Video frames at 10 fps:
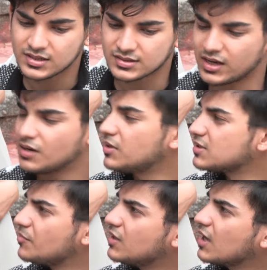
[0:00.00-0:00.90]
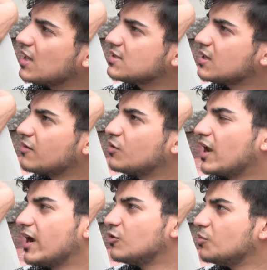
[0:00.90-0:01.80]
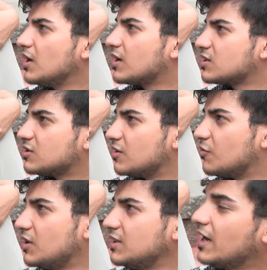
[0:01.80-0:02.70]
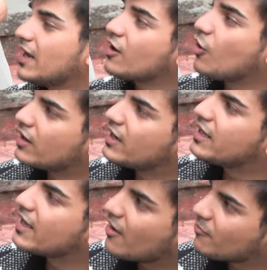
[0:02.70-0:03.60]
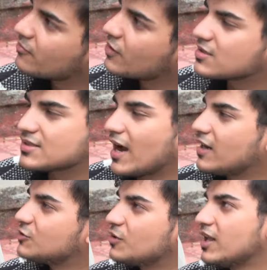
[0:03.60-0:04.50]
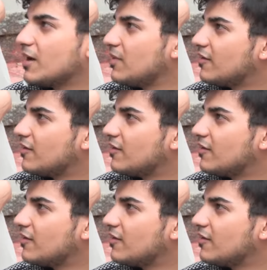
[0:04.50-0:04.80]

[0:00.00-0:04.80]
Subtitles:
designer, but something else, then I would like to be a Christian devotee. That I already am, because that's only I'm